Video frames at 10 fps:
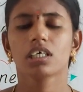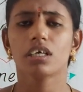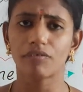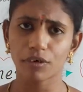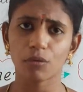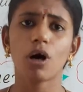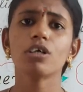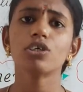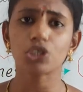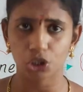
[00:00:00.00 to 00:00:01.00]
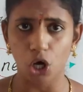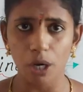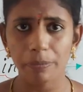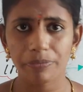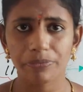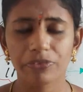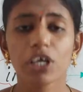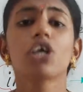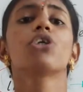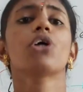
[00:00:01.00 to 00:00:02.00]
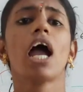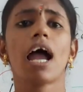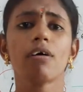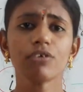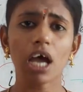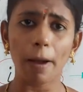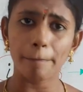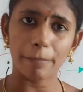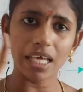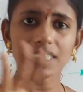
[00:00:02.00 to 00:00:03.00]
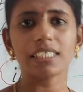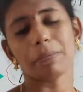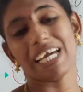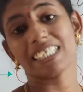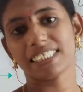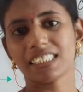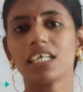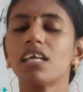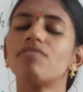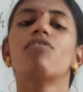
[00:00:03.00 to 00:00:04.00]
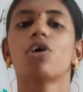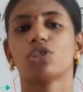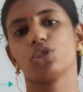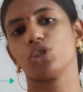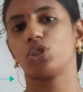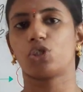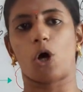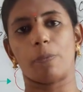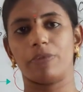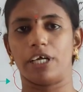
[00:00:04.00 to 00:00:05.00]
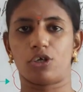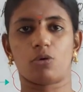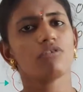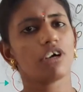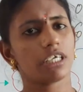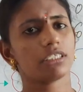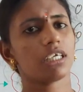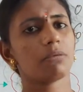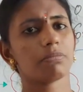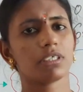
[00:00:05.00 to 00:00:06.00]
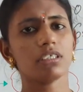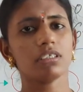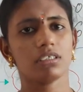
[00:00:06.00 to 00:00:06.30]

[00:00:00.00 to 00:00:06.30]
if you want to stop, you have to apply some external force to stop that. For example,